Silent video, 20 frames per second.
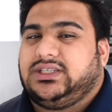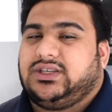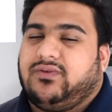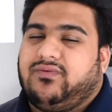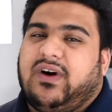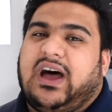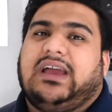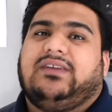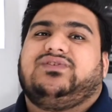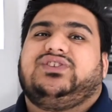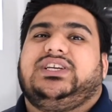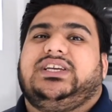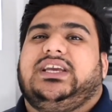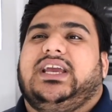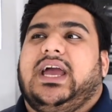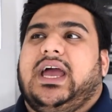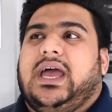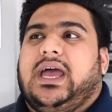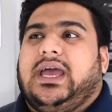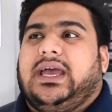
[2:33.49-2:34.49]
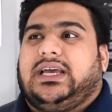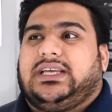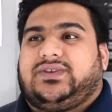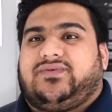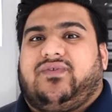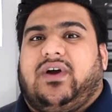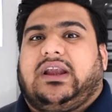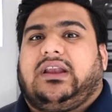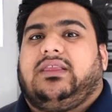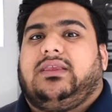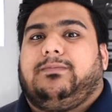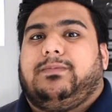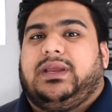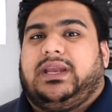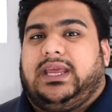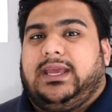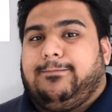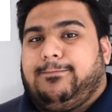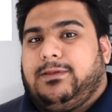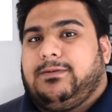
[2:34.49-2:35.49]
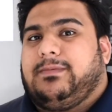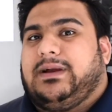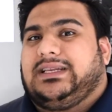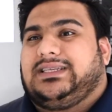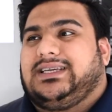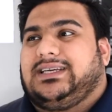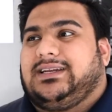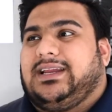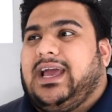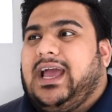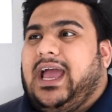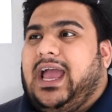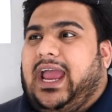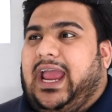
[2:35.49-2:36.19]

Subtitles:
So 5G has finally been implemented,